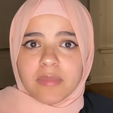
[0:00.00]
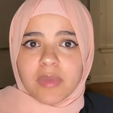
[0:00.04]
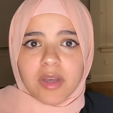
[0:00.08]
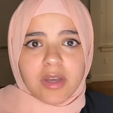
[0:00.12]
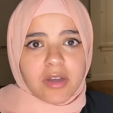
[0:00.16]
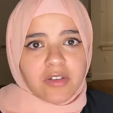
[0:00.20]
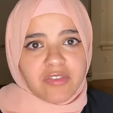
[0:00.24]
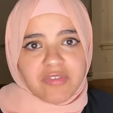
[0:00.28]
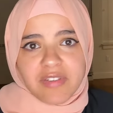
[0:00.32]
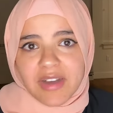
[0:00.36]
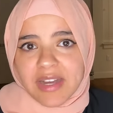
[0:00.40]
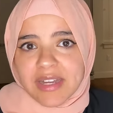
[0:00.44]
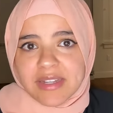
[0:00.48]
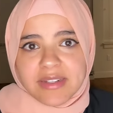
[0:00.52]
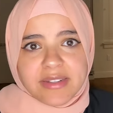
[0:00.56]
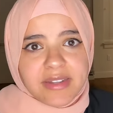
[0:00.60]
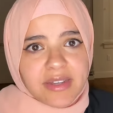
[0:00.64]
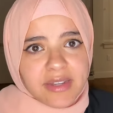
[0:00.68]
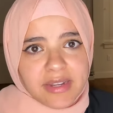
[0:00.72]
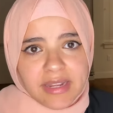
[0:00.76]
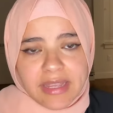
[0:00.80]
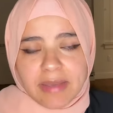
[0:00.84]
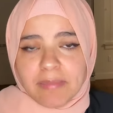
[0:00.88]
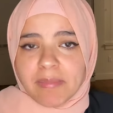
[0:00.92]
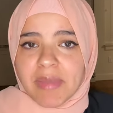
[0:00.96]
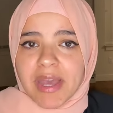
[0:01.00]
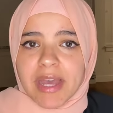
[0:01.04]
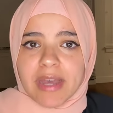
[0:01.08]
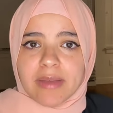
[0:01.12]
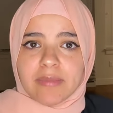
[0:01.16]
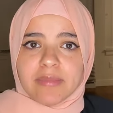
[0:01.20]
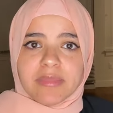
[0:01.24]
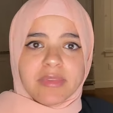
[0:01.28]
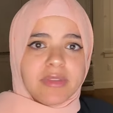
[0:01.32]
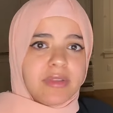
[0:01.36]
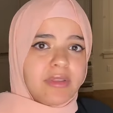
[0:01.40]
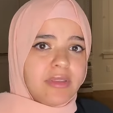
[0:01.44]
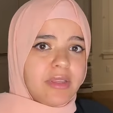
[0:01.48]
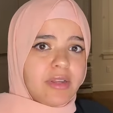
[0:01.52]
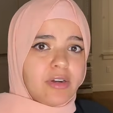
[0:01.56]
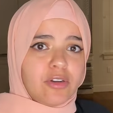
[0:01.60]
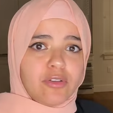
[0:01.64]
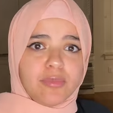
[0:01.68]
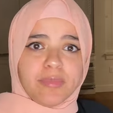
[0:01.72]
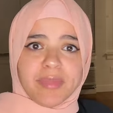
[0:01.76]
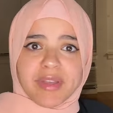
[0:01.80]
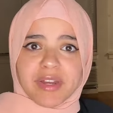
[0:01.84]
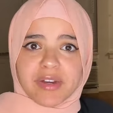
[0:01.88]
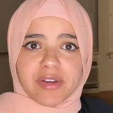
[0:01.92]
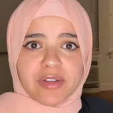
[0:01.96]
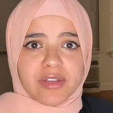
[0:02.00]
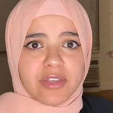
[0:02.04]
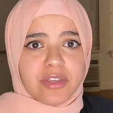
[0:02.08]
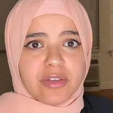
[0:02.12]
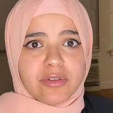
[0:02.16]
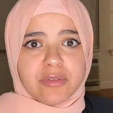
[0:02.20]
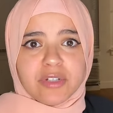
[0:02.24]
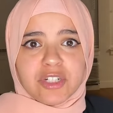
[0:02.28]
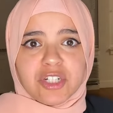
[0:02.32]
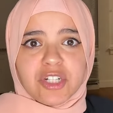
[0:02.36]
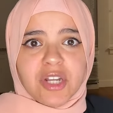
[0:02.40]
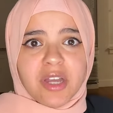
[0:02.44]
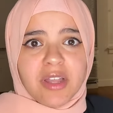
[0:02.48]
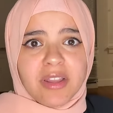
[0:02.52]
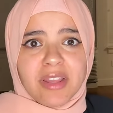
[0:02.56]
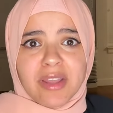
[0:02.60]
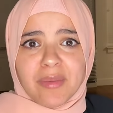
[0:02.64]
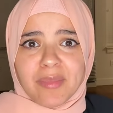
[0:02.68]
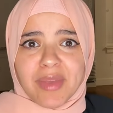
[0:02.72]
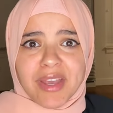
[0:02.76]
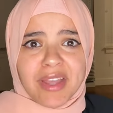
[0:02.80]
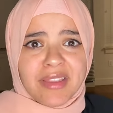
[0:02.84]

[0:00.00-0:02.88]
Uh, find an imam that'll marry you, inshallah.